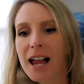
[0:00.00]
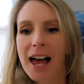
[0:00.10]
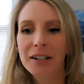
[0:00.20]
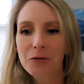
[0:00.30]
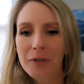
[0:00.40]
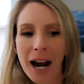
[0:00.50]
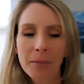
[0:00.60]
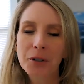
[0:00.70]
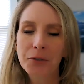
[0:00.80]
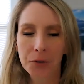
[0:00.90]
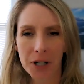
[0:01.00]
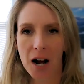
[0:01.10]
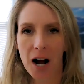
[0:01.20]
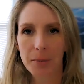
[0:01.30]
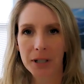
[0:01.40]
and grab your free
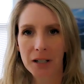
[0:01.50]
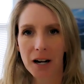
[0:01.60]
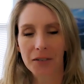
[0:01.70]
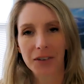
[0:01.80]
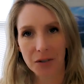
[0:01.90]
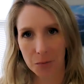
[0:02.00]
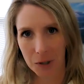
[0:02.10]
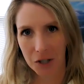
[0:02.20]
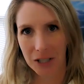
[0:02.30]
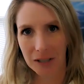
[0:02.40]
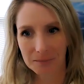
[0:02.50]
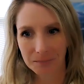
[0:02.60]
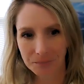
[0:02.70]
copy of this worksheet.